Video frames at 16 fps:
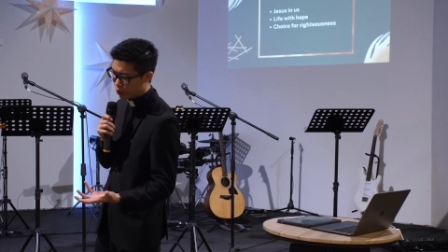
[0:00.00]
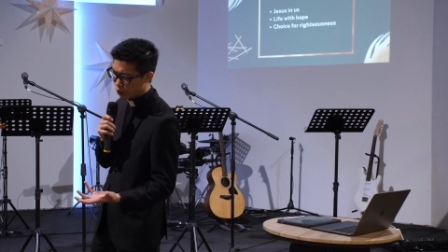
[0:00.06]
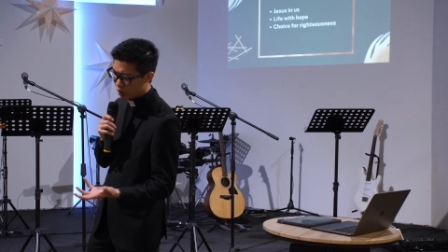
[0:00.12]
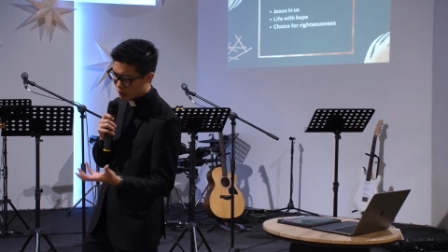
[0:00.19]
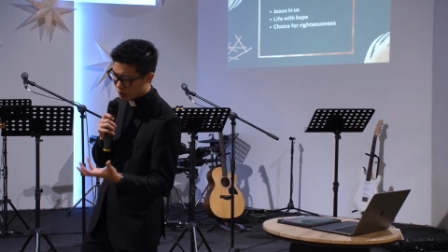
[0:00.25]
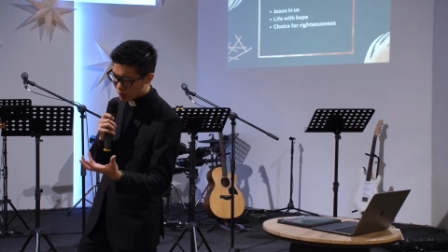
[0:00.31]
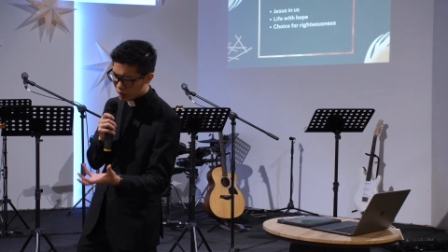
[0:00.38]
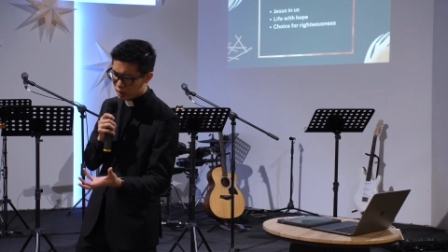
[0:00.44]
We
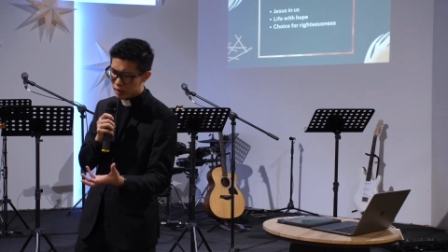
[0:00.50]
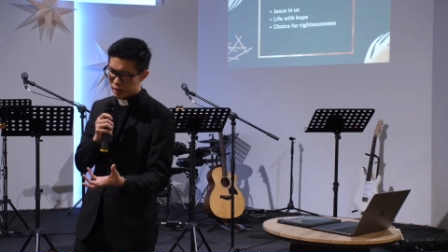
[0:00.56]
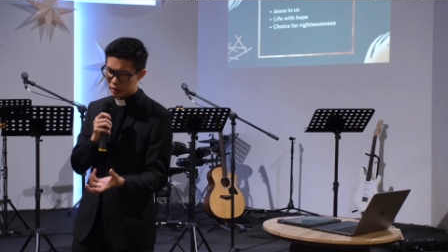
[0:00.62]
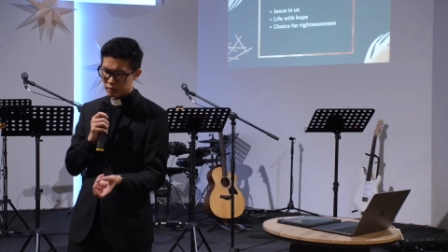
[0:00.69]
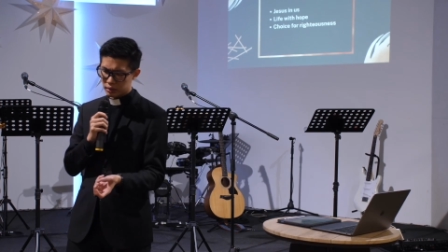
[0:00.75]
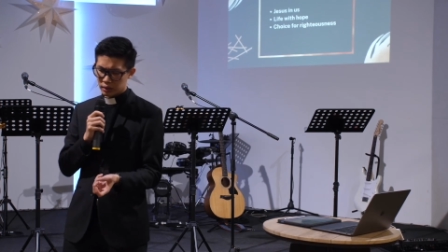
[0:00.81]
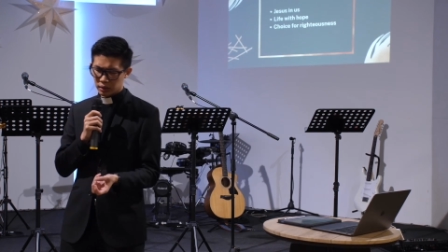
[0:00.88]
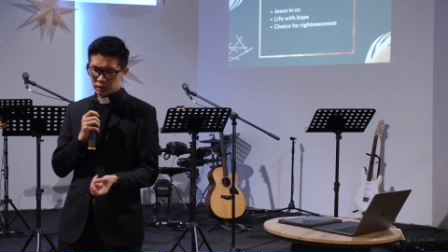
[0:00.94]
think that
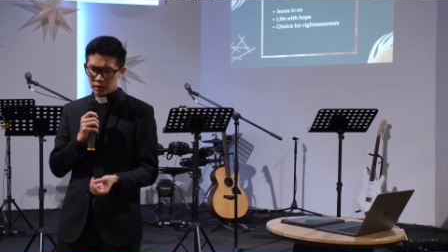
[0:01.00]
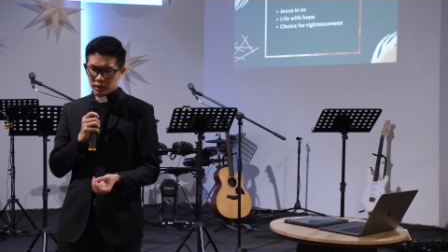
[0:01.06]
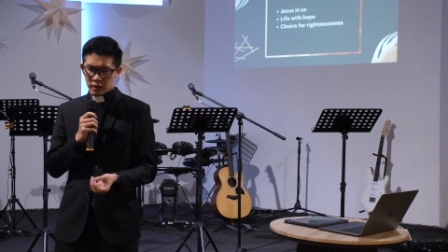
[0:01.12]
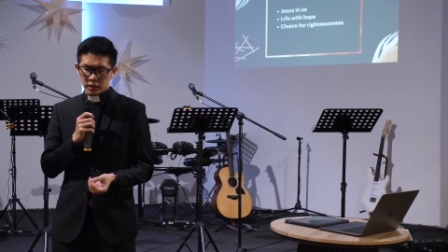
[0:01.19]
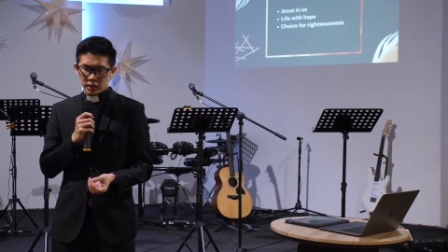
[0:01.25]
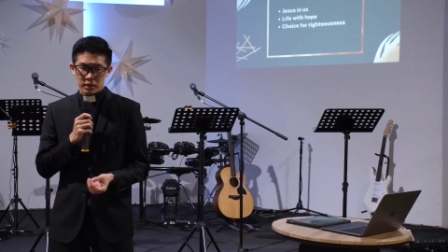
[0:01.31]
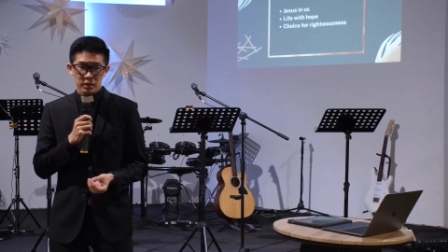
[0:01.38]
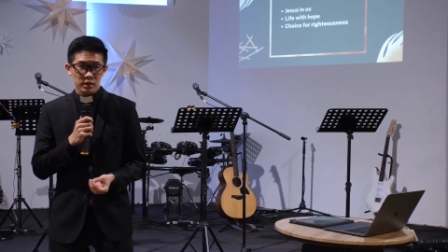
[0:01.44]

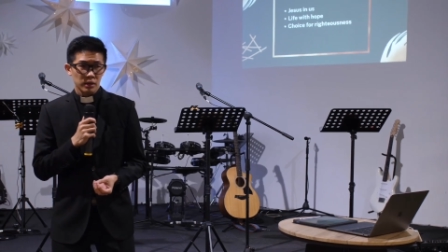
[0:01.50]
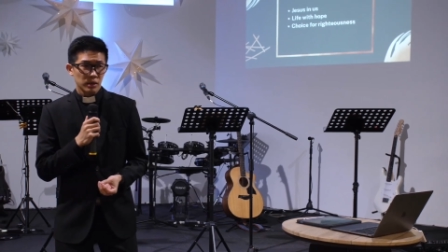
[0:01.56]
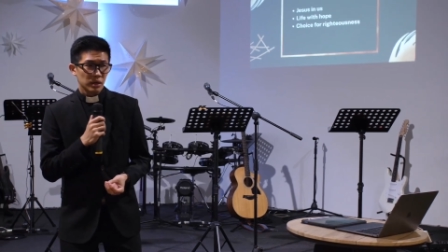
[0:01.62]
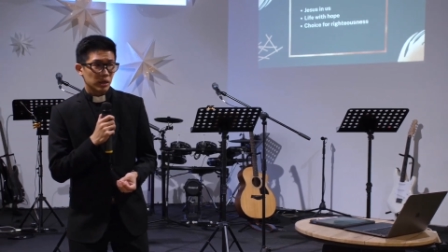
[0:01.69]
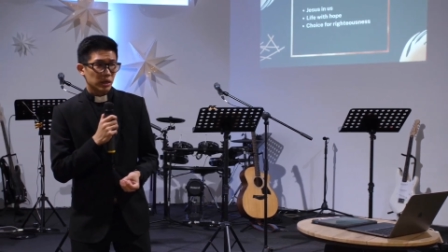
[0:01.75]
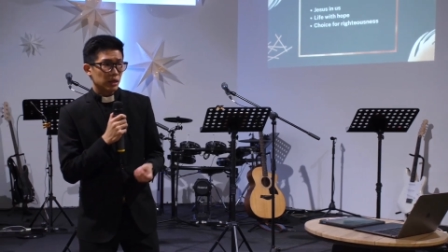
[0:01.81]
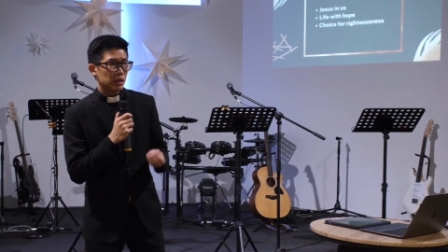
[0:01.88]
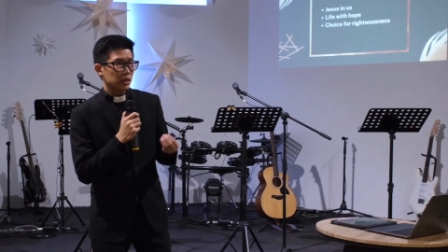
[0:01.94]

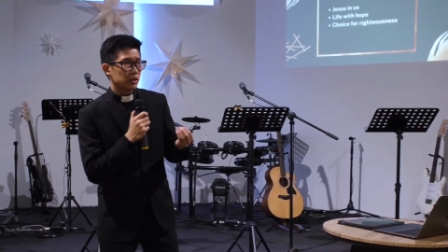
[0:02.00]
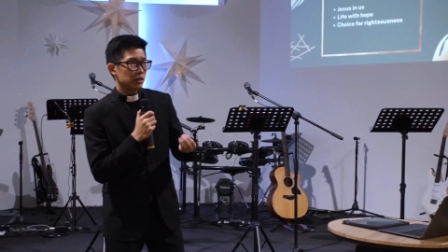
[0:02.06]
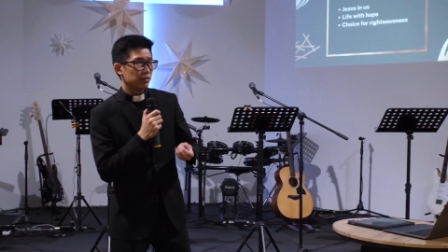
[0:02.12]
it is a